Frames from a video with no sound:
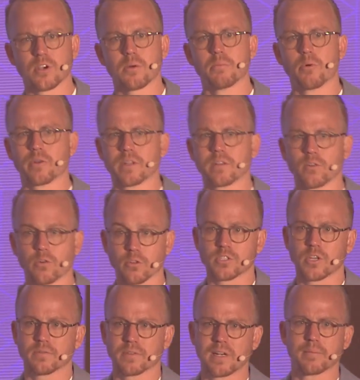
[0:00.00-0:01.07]
component or the
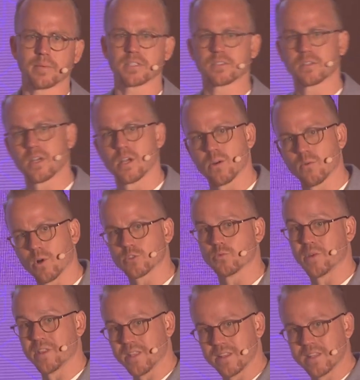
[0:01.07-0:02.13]
soft elements, whilst
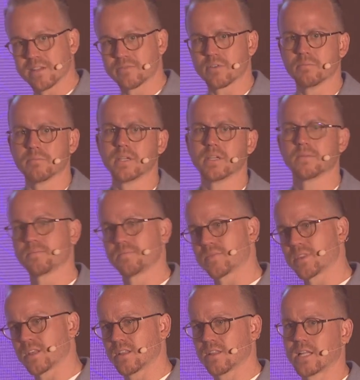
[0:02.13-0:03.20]
within the F&B,
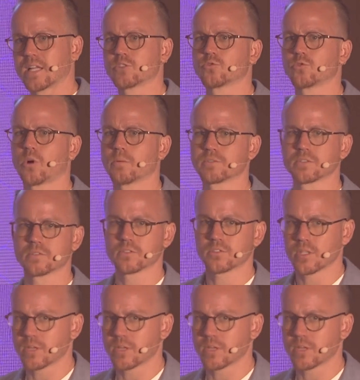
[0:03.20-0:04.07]
that swaps. So that